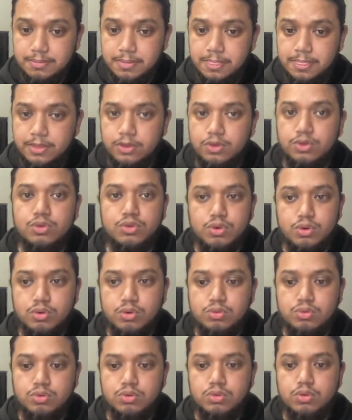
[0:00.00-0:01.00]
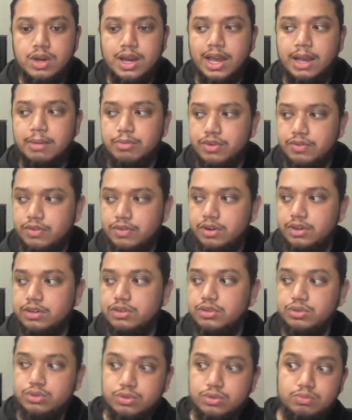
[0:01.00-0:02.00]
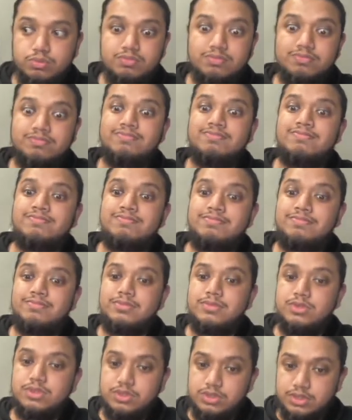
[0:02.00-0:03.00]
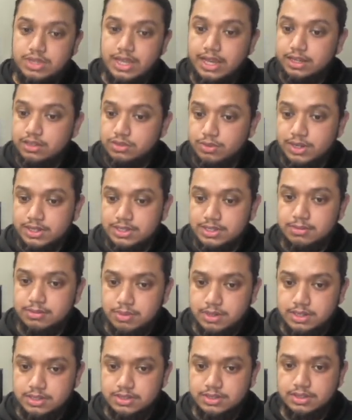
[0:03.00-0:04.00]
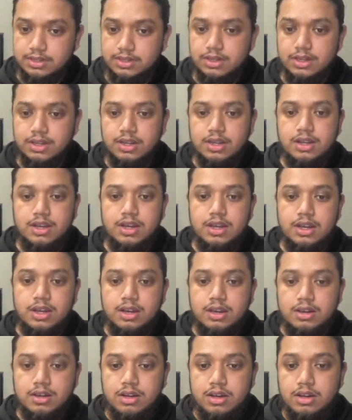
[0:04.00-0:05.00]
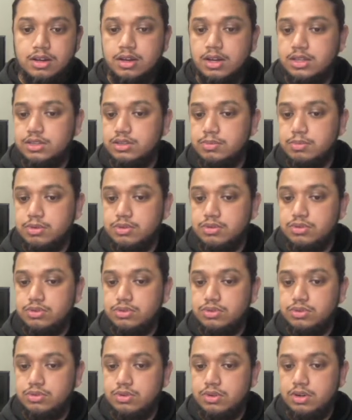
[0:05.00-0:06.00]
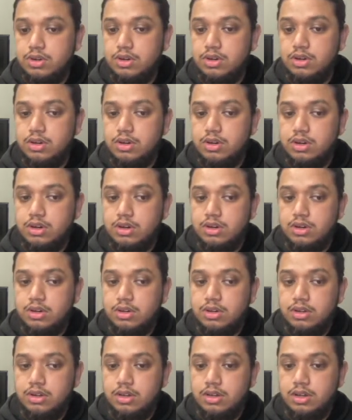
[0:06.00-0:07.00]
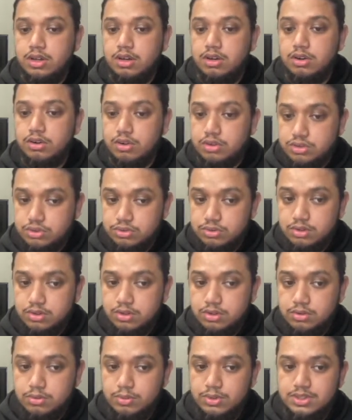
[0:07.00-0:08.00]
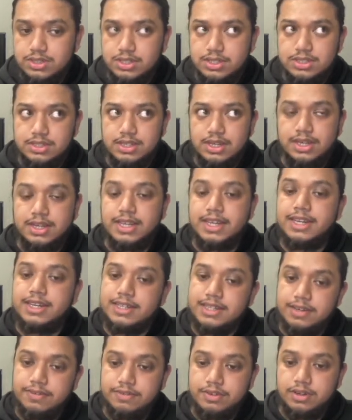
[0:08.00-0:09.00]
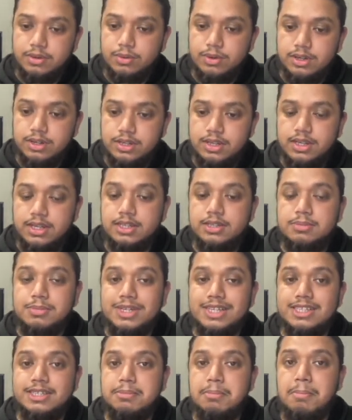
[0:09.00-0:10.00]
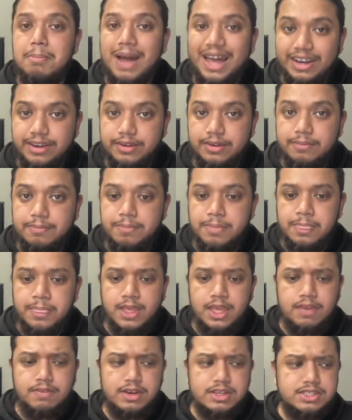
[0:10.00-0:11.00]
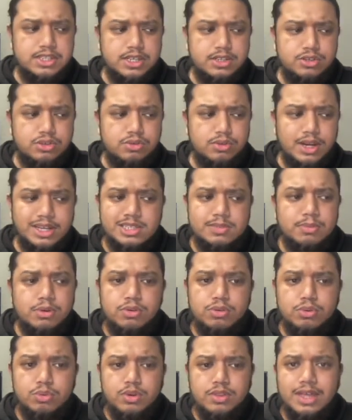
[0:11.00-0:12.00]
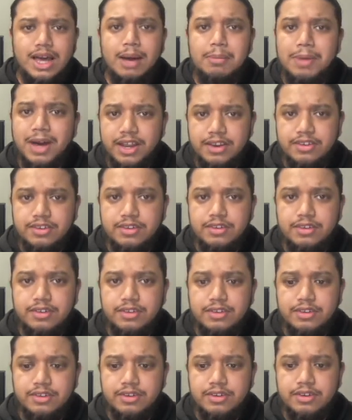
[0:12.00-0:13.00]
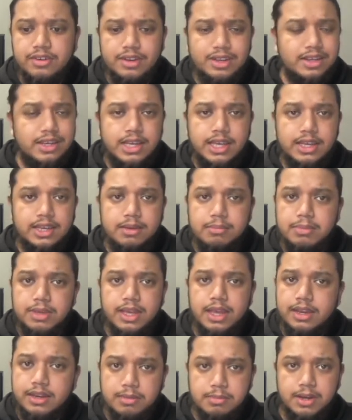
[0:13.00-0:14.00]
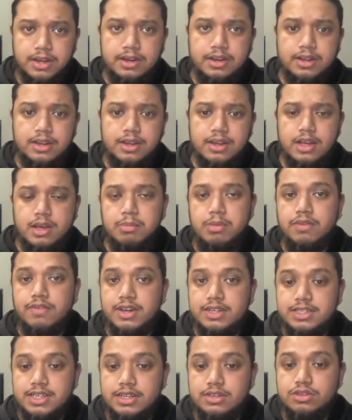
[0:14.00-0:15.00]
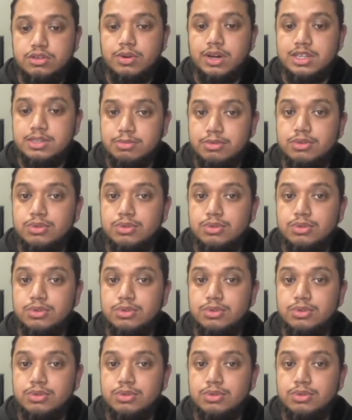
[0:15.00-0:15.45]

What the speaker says: you know I'm referring to XYZ person. As opposed to rajul, which is an indefinite word, it means man. If I say to you, I spoke with a man, it can be any man. But if I say to you, I spoke